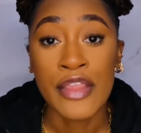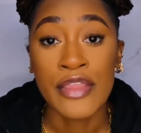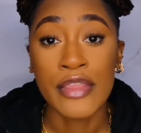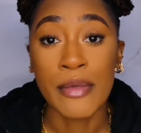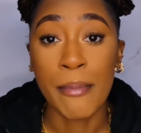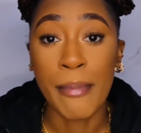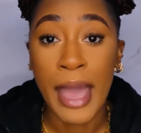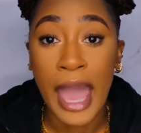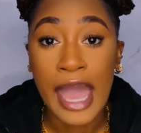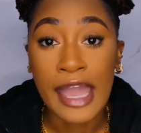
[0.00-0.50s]

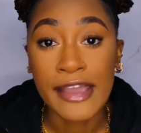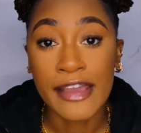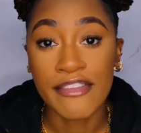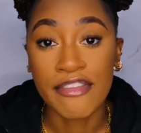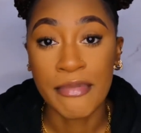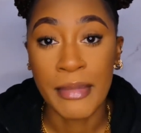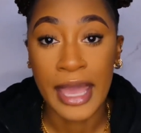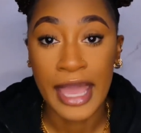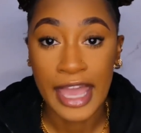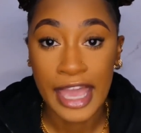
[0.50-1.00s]
the back
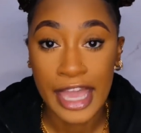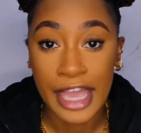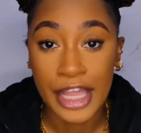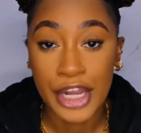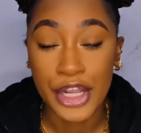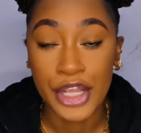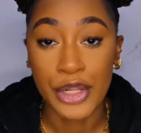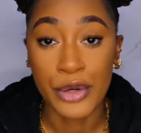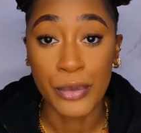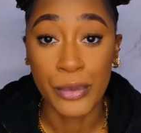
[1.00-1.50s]
of my
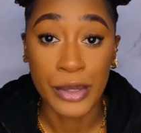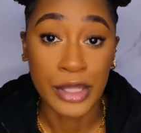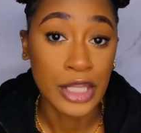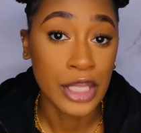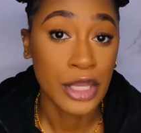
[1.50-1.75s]
head could really